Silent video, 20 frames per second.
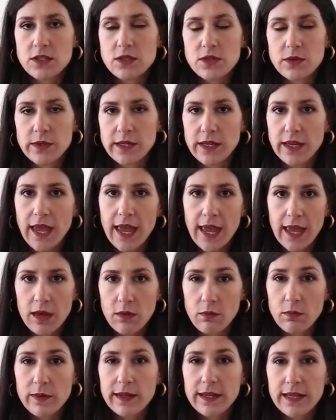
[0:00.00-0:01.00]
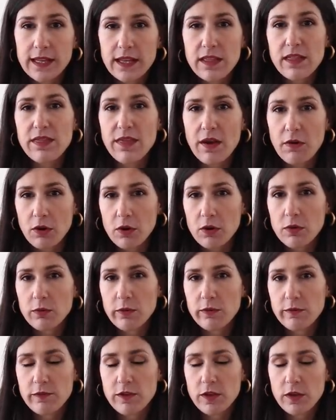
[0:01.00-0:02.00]
and doing a really thorough
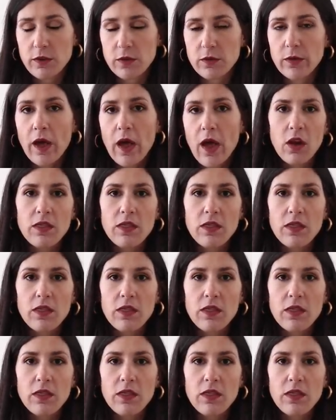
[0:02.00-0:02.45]
review